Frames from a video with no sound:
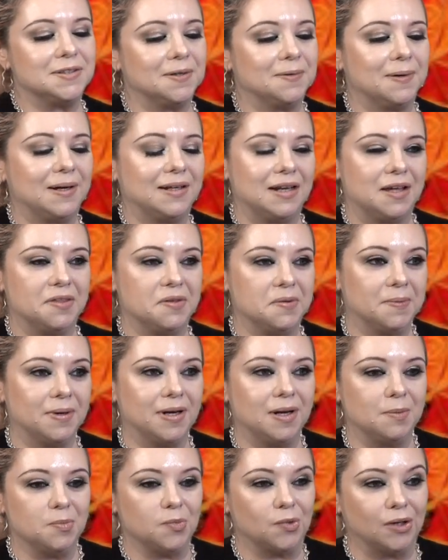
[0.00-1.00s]
So another
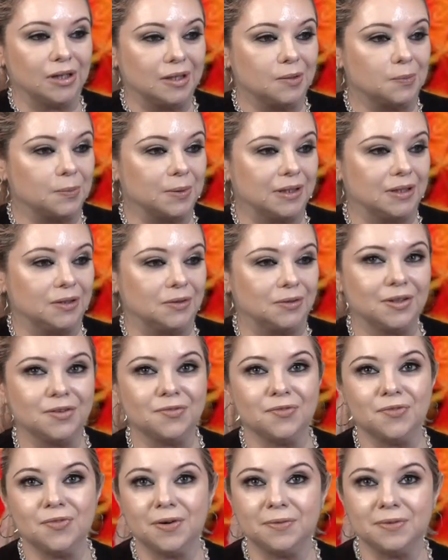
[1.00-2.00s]
one I'm really
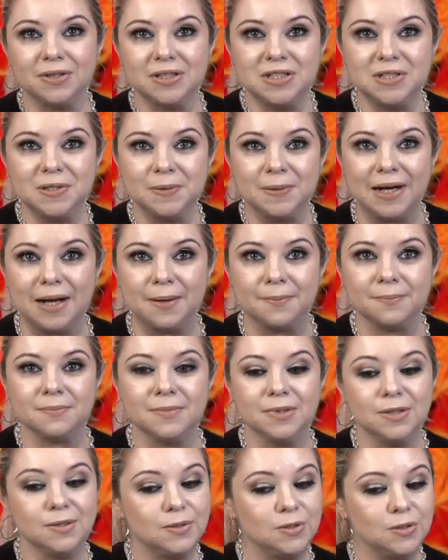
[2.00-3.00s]
looking forward to, and I'm
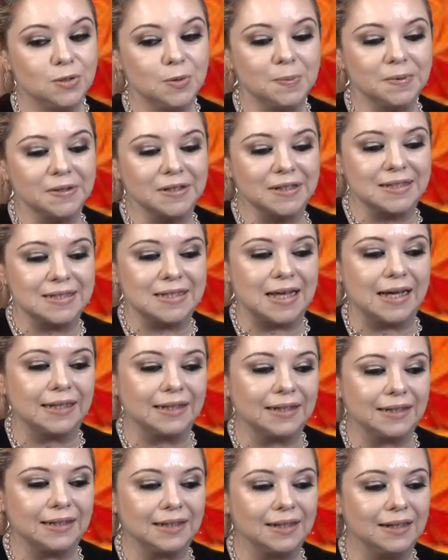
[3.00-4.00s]
super
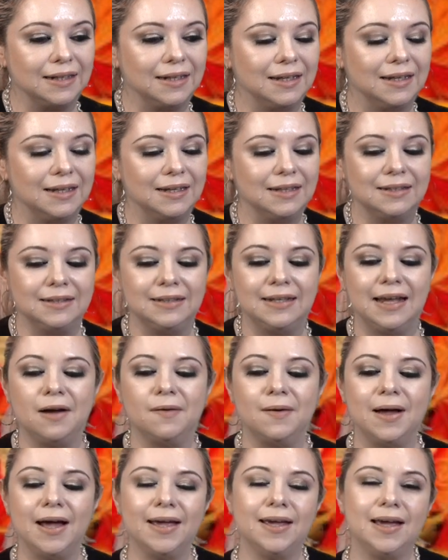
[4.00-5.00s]
excited.
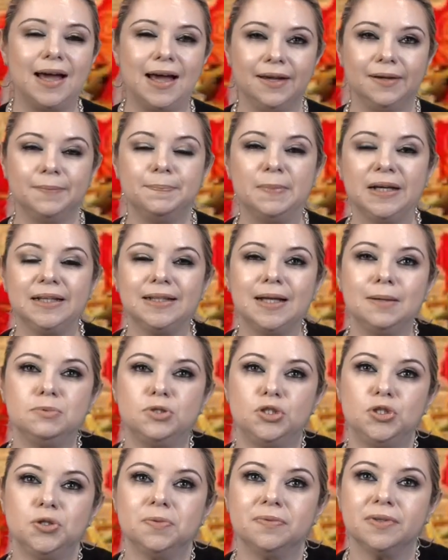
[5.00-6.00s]
Now, I picked
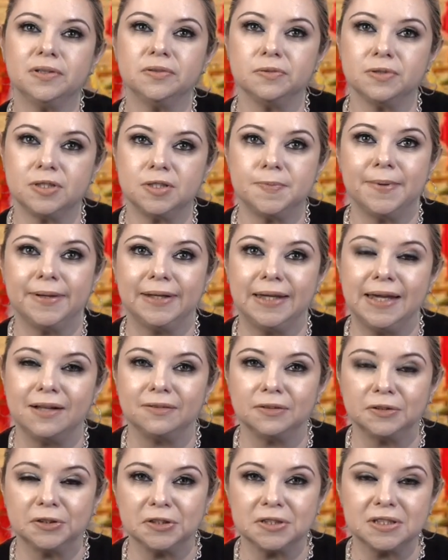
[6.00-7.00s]
up two Voluspa
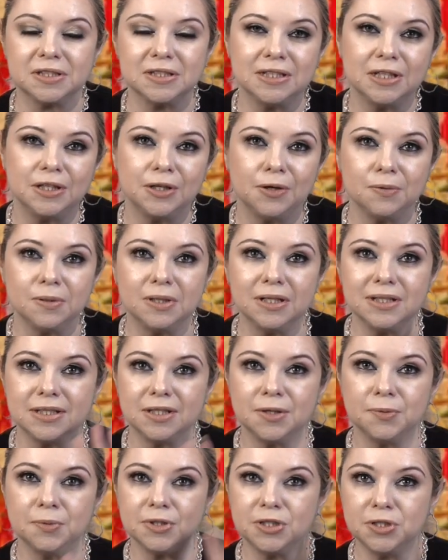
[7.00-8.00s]
calendars because I
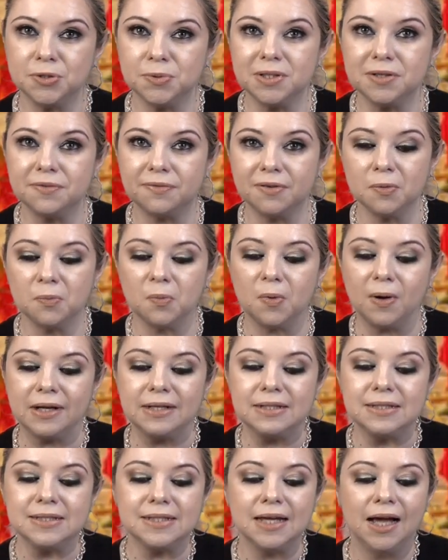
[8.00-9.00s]
noticed there were two different
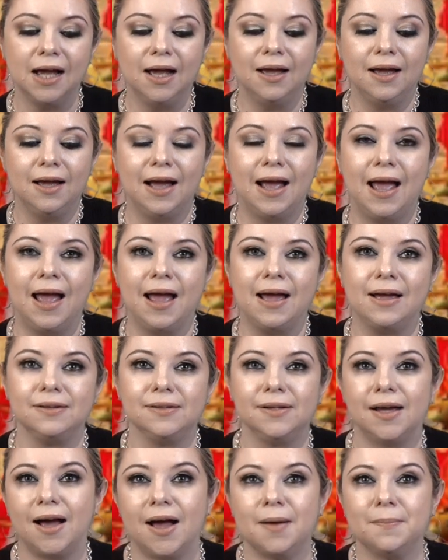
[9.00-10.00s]
ones,
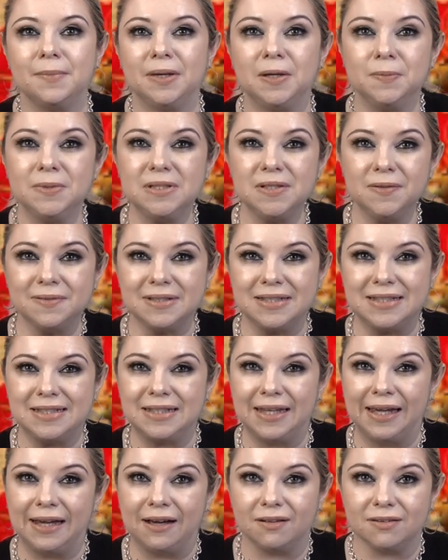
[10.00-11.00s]
and it was on
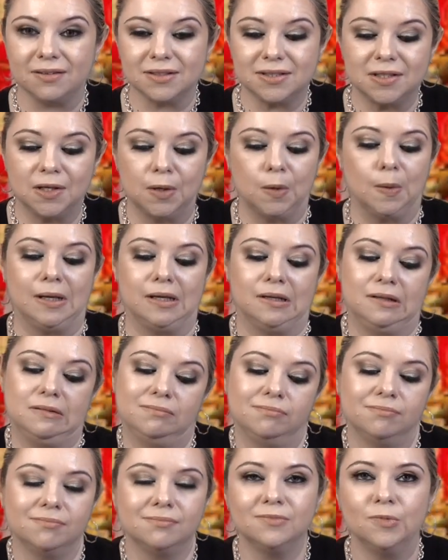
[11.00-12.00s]
sale, so I
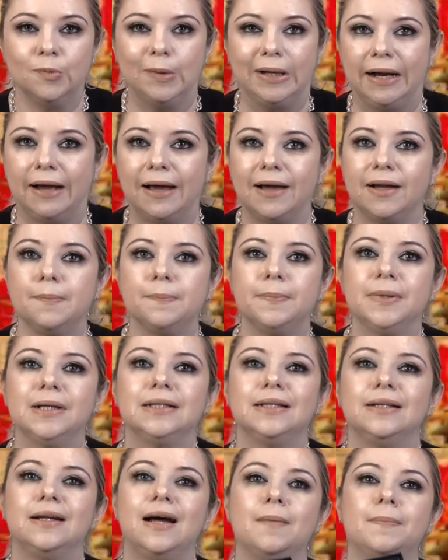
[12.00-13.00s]
went ahead and
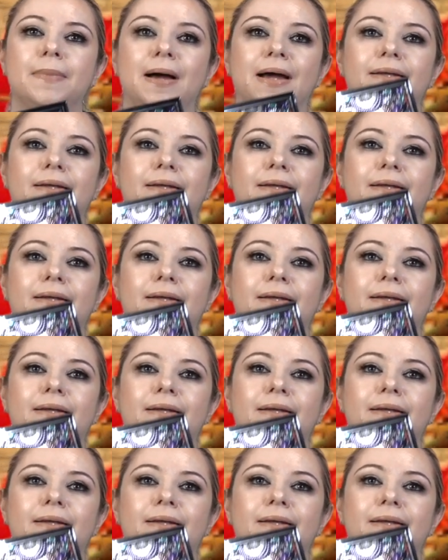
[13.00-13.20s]
picked it up.